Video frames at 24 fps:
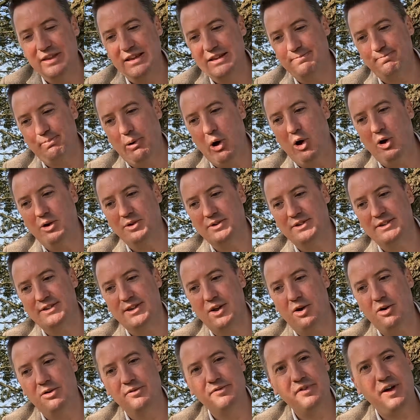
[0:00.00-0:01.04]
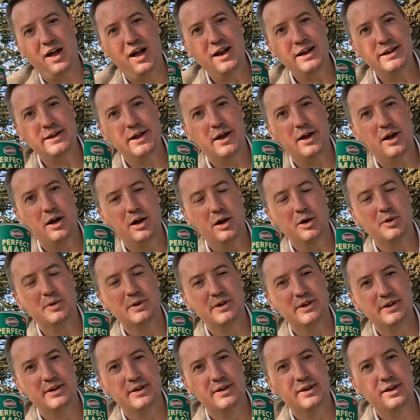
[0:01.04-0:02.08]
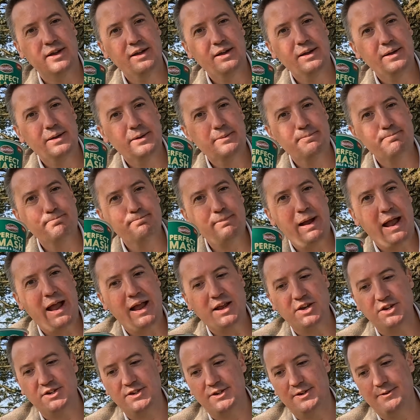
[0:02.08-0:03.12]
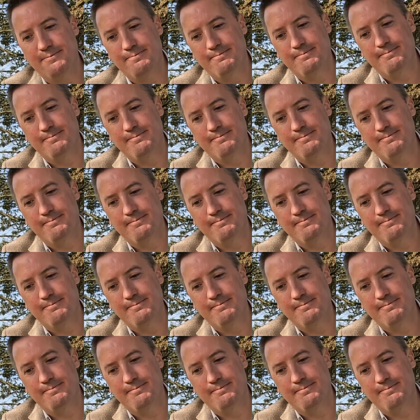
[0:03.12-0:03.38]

of these pots of Idahoan mash.